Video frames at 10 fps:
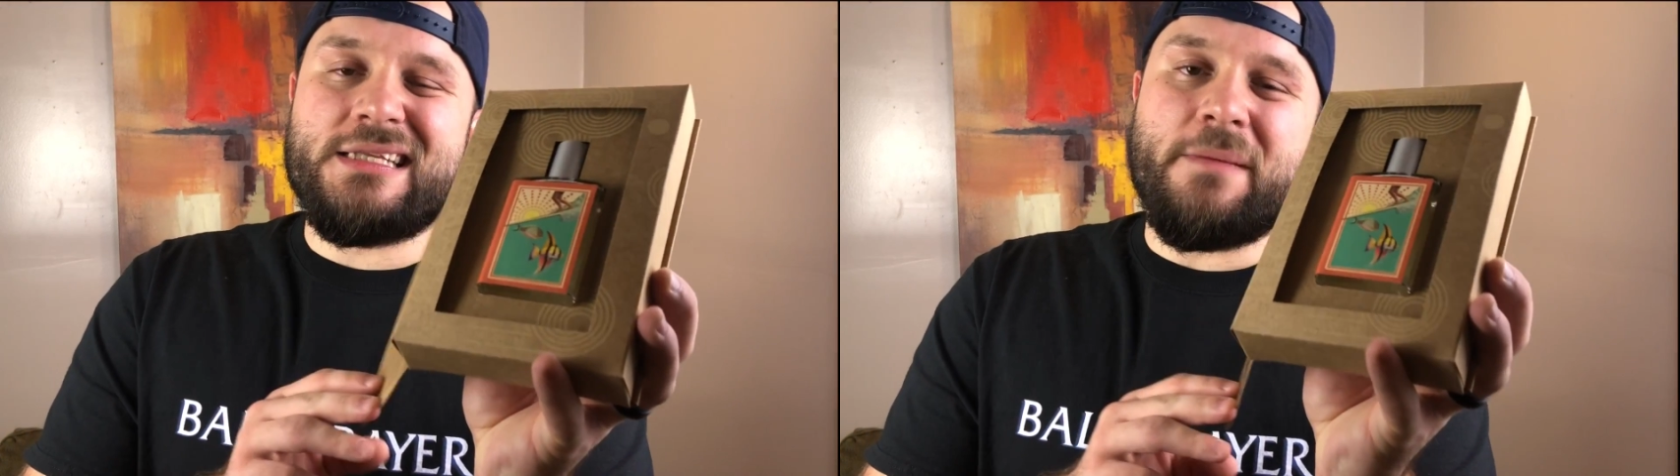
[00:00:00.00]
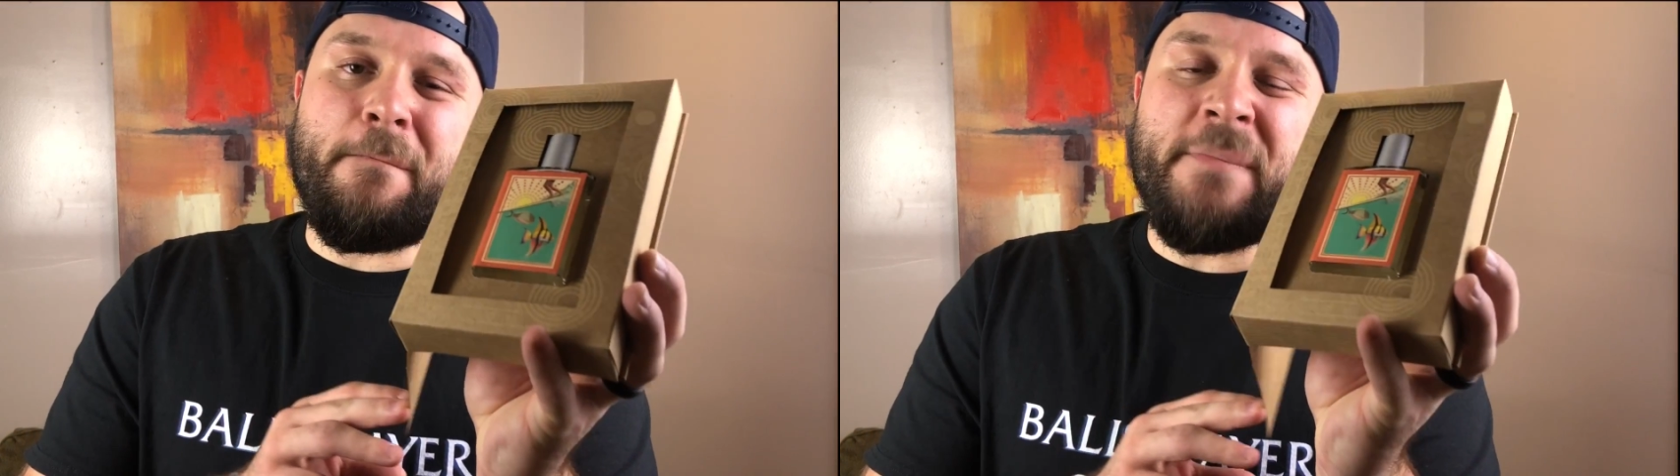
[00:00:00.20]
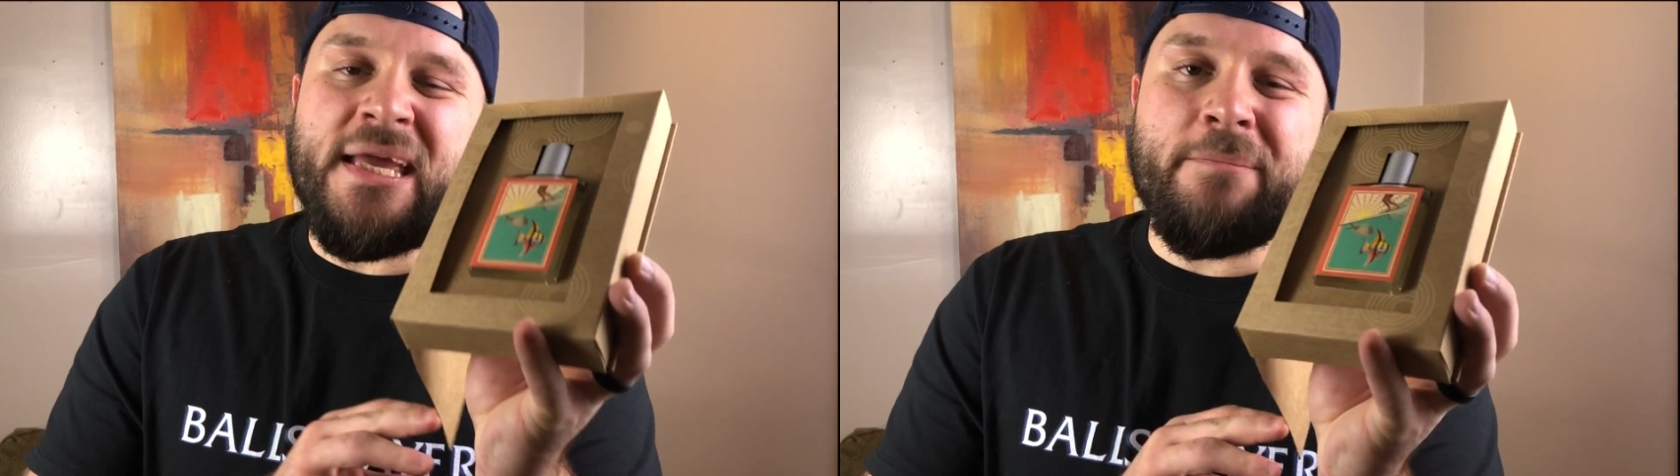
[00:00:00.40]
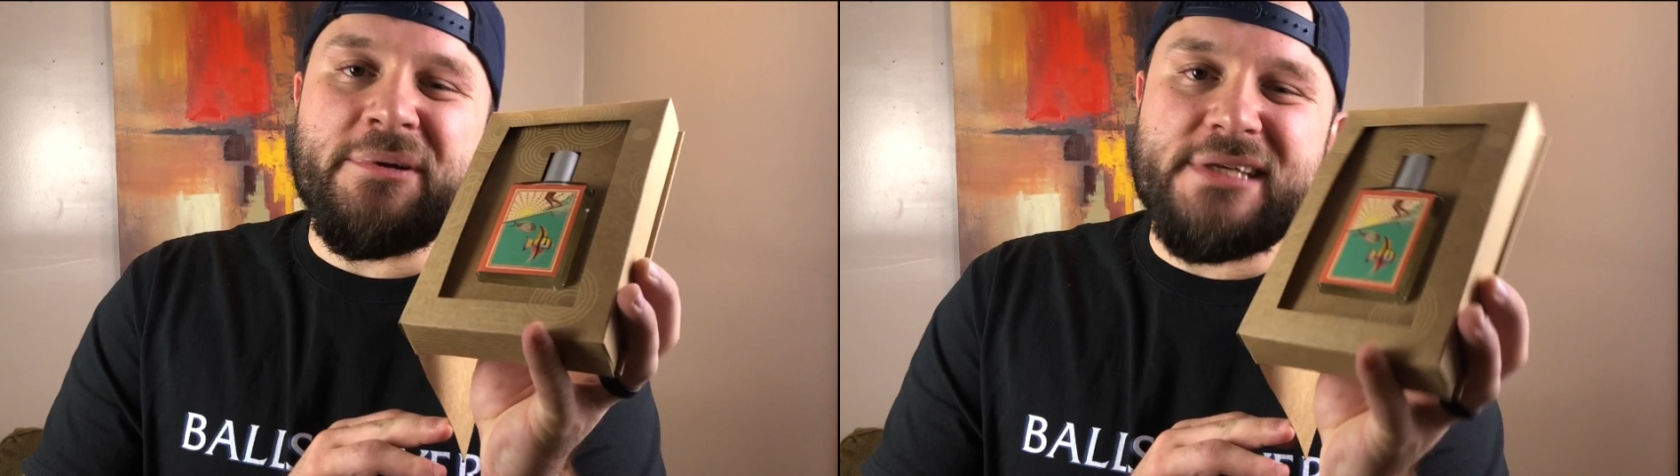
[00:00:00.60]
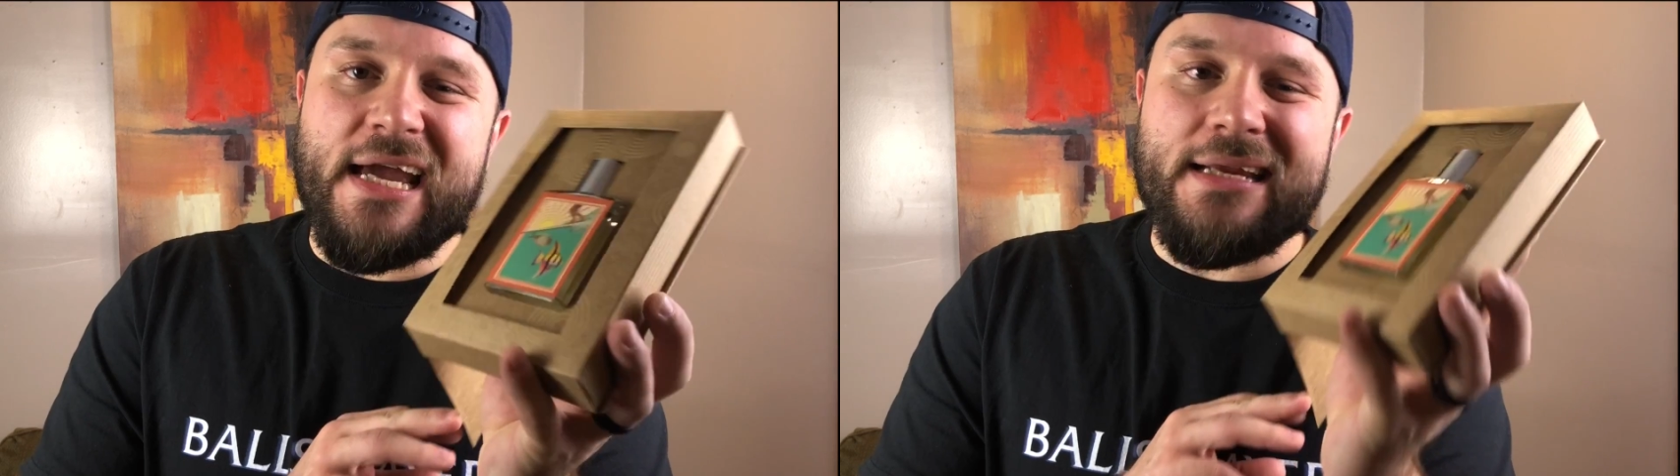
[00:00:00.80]
the meat and
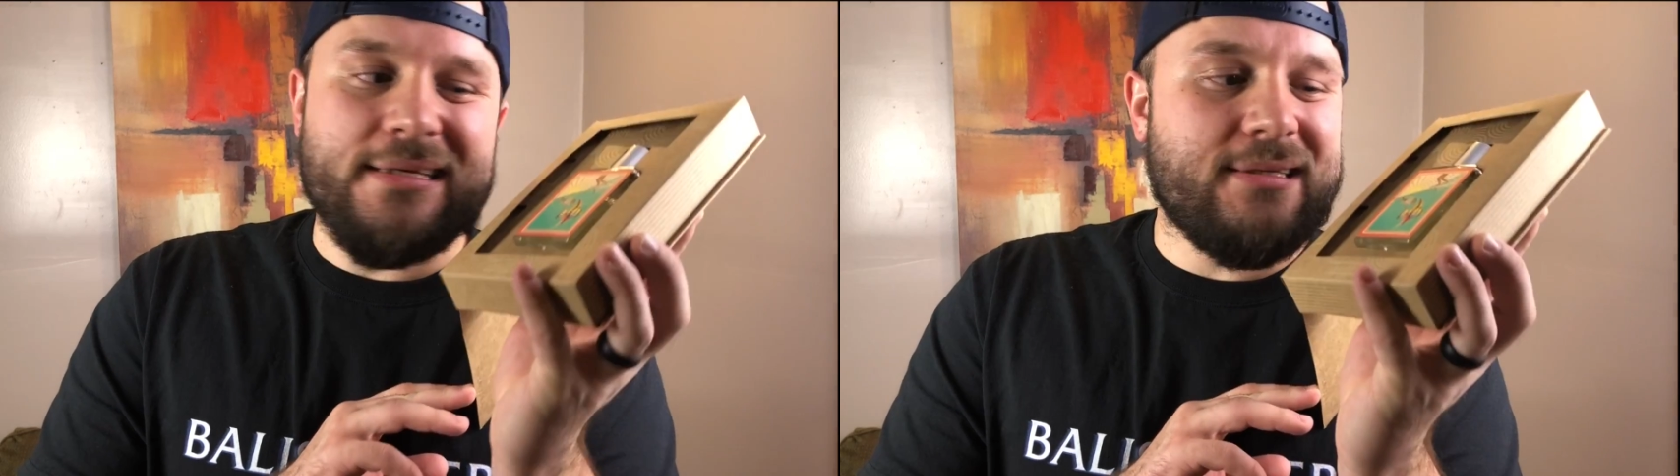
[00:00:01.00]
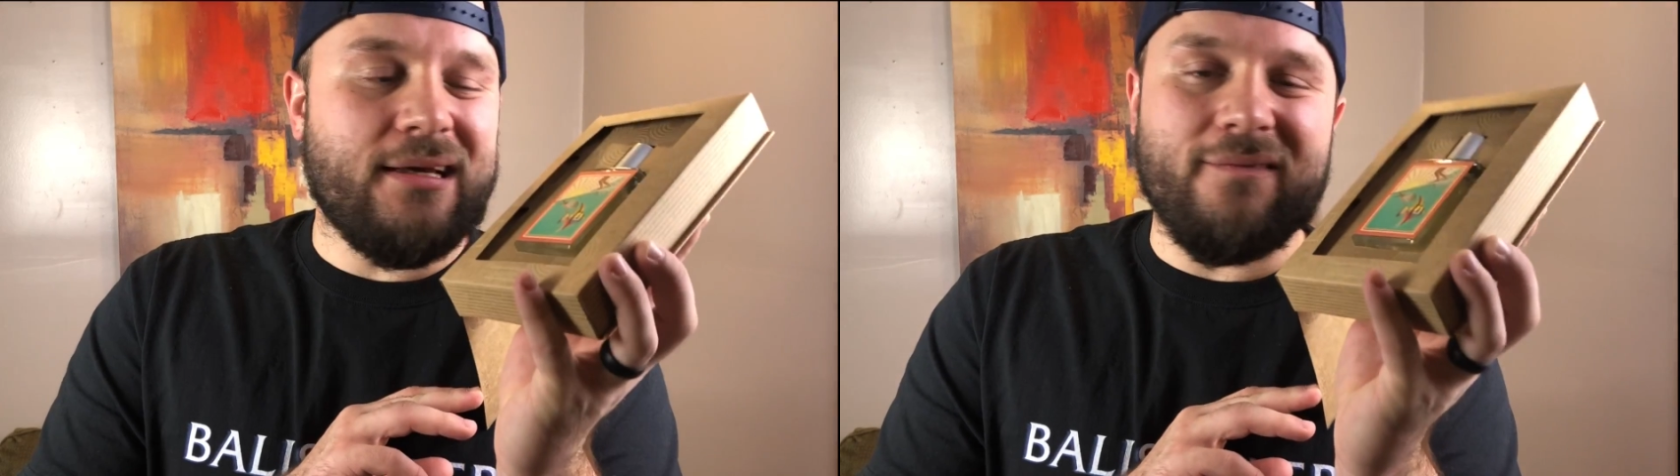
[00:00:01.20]
potatoes